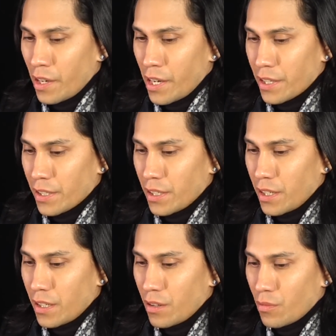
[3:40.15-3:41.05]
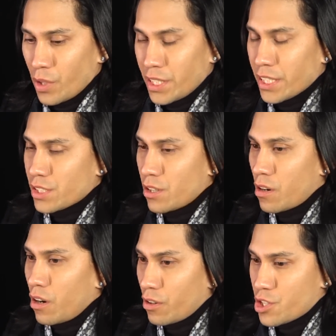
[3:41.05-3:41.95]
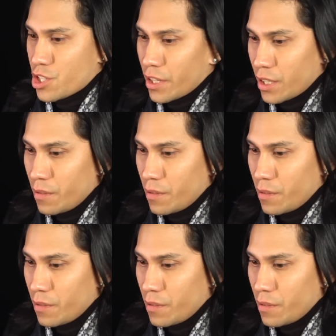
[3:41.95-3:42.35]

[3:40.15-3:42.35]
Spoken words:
And we did a song called Shut